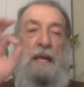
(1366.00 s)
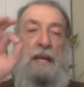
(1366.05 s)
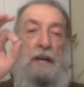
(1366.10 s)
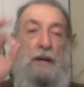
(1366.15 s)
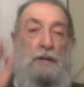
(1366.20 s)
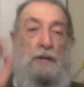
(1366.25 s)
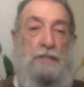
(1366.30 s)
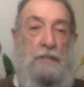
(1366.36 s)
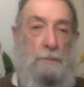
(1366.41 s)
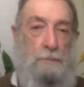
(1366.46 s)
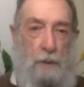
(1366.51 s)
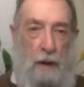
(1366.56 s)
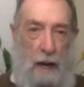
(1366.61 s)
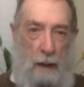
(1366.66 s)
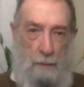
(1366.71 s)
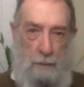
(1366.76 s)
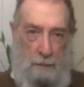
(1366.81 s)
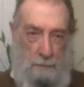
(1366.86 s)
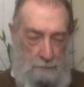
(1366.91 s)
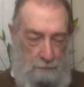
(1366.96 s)
Here's the
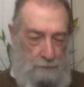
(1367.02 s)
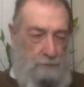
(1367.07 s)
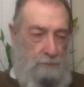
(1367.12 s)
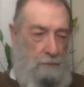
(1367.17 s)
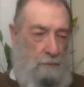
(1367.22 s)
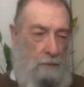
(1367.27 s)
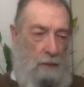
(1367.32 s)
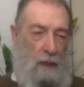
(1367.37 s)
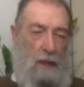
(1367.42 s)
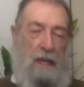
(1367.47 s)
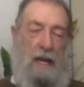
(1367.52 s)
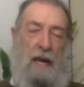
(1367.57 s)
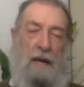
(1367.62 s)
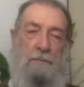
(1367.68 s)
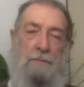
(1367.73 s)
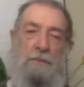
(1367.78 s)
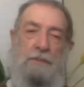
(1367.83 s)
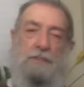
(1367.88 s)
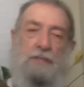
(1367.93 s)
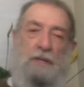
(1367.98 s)
problem.
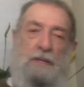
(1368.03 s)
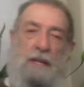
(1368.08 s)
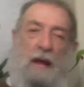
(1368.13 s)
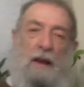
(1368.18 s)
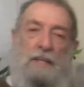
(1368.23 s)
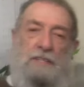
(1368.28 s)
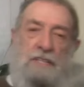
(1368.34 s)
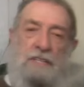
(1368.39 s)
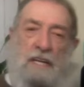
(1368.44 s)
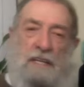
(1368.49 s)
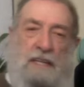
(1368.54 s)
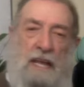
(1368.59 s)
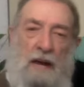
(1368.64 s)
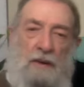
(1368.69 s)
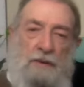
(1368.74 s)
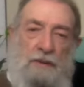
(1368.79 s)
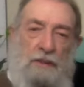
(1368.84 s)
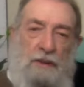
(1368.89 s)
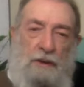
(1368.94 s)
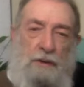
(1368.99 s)
Okay. So now let's get
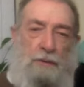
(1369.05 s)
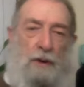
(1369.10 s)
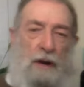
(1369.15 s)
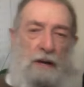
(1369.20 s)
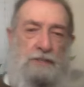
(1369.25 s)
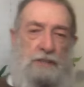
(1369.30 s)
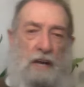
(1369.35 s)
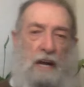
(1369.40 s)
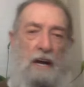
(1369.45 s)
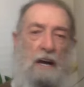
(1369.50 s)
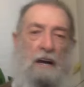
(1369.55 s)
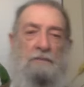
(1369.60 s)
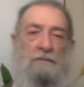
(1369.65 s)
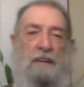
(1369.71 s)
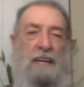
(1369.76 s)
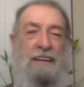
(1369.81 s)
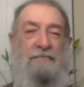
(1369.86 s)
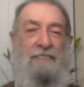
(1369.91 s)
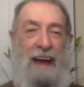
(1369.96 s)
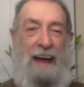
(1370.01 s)
down to the crux of
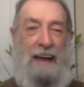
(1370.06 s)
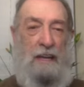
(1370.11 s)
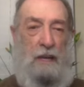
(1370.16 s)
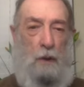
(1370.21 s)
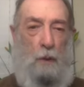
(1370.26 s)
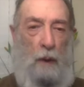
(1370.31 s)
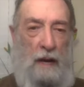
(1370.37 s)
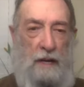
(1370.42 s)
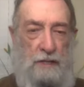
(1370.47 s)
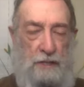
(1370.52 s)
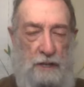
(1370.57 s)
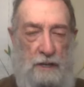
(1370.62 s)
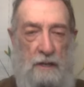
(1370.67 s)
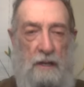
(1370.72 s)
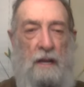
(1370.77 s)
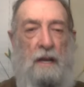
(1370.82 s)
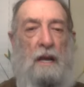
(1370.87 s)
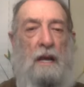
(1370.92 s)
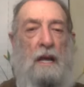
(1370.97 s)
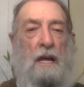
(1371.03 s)

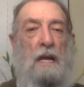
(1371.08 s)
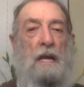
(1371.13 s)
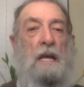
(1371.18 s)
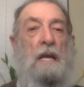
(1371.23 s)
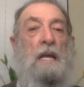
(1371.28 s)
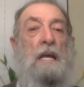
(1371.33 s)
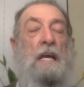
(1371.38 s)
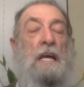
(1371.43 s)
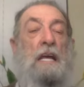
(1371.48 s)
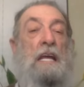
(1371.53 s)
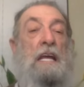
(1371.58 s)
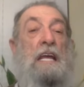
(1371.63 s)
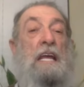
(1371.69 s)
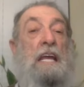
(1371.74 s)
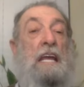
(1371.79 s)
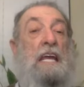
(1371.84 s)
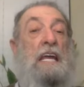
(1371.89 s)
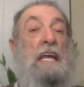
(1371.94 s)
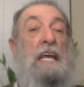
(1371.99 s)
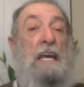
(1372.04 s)
evacuation.
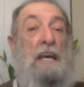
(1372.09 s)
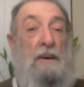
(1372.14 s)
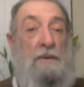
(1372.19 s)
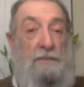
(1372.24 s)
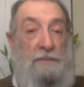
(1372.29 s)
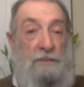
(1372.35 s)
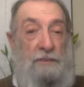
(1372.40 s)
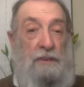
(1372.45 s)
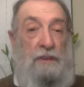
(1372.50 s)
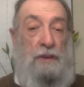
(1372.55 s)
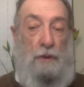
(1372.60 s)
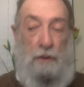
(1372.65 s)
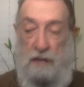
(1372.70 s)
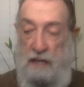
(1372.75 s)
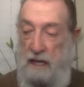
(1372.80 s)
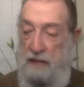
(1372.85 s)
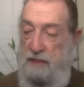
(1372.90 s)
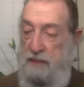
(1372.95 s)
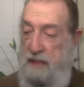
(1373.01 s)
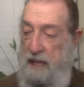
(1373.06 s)
If you
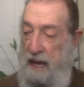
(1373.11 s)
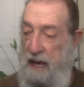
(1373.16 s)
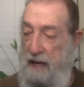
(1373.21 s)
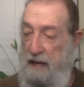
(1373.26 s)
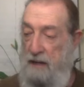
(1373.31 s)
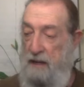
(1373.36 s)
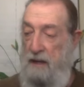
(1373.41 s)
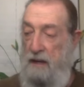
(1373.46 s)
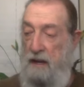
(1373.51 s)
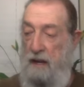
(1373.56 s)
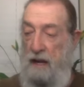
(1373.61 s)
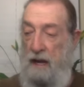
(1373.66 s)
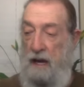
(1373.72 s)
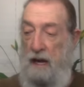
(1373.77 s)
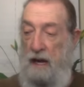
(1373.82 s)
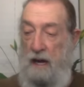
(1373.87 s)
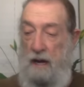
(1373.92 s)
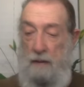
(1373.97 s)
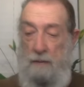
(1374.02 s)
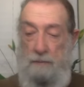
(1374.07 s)
get that
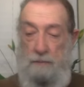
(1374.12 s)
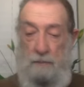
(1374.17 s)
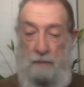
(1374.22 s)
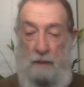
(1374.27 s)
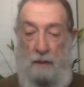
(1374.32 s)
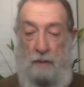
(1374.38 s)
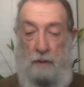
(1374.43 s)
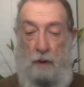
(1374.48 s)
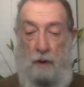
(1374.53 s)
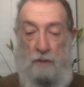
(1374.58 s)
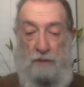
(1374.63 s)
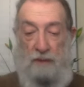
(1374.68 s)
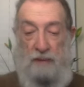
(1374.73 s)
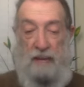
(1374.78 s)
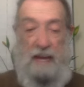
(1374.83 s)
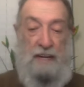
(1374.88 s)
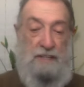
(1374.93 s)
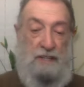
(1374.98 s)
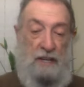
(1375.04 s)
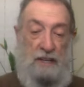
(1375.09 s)
uh,
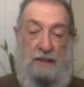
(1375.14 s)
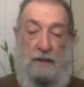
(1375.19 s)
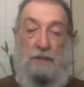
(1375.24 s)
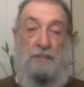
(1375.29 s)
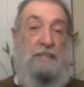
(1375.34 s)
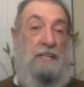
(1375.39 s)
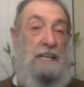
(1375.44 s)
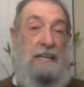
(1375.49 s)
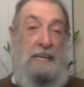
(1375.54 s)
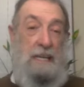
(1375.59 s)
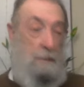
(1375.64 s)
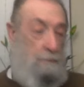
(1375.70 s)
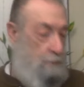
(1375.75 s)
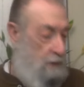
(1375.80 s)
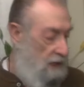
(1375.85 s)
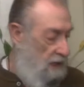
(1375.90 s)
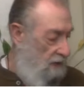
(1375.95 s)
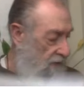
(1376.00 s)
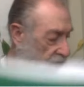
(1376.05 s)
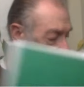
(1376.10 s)
notification that there's an E M
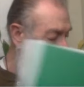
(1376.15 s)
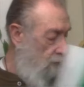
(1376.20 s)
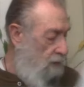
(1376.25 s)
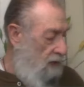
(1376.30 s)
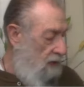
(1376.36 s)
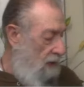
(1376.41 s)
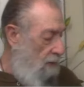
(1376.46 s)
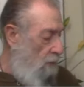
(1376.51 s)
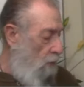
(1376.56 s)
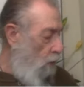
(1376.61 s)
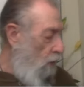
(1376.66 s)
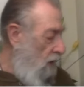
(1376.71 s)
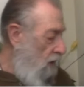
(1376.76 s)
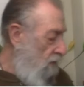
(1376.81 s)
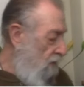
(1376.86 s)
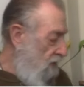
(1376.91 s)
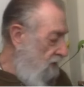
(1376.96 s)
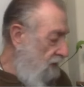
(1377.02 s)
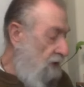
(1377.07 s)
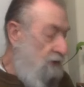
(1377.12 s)
P, if you become
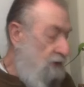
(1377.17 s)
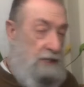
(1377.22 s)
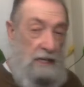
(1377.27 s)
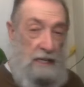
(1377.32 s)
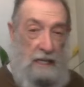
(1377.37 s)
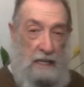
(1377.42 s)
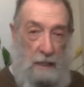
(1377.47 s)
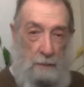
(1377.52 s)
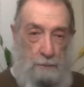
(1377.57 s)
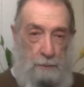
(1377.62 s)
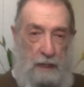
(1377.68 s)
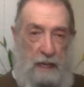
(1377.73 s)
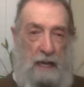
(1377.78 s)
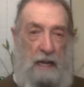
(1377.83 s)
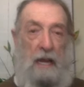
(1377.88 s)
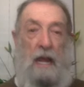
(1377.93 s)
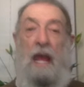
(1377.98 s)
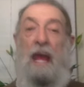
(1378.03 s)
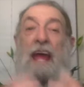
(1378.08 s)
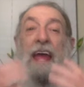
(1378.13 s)
aware that there's an E M
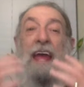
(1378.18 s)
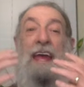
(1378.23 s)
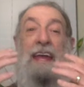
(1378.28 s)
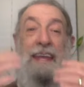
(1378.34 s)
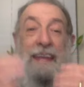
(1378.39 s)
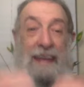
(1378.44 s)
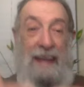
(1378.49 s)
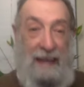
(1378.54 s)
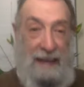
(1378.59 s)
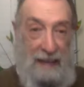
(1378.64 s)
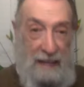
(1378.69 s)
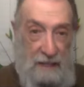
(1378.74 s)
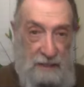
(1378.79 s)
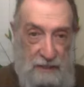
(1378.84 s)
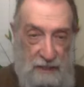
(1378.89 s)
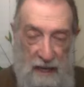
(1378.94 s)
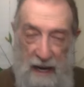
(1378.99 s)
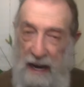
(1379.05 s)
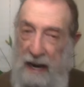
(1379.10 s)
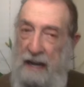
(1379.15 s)
P, get
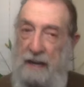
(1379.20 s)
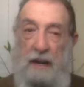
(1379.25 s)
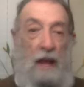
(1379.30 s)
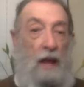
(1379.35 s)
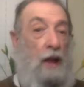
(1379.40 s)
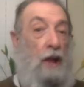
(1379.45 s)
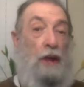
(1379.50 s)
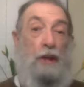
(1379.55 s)
inside.